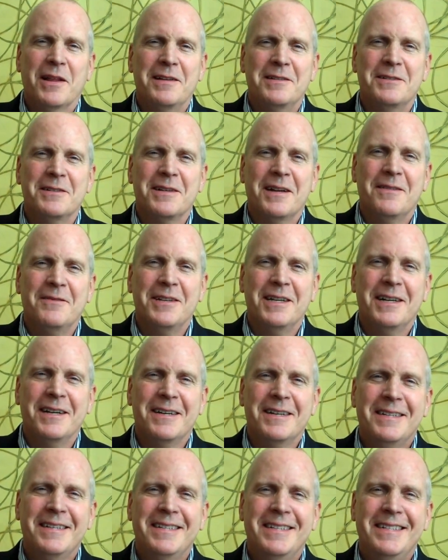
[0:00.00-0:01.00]
your
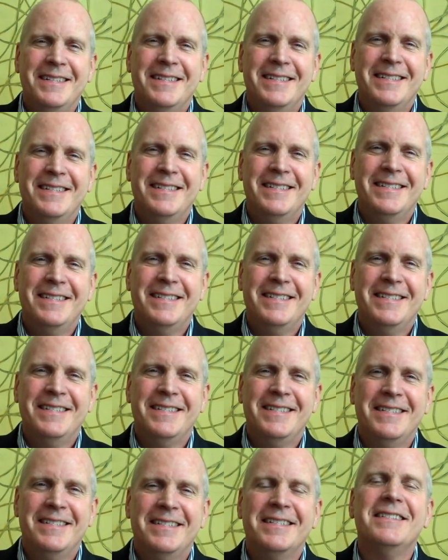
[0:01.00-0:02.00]
insight. Always
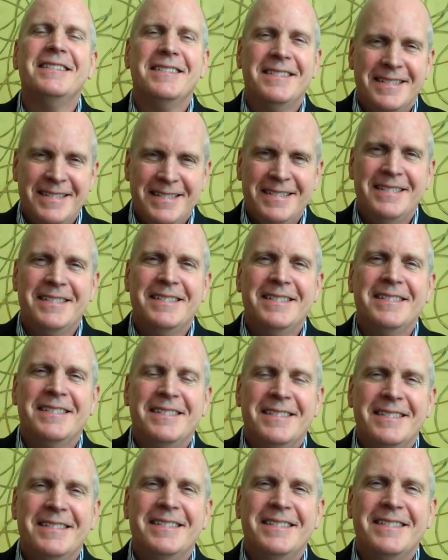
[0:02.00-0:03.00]
interesting,
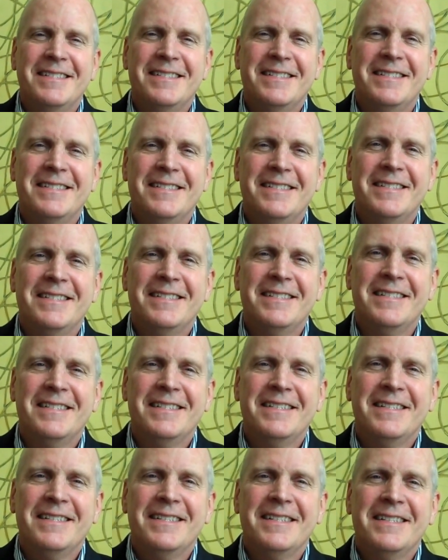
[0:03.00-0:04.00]
and
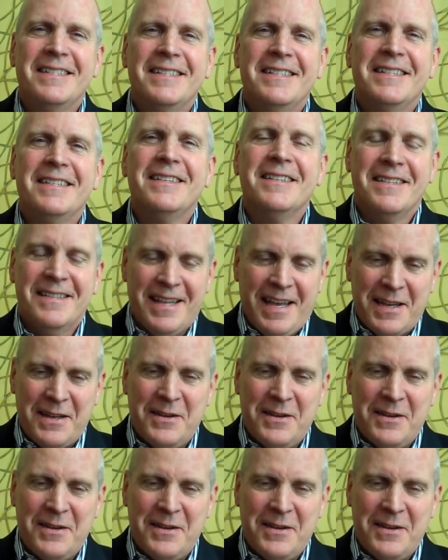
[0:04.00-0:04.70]
best luck for the future.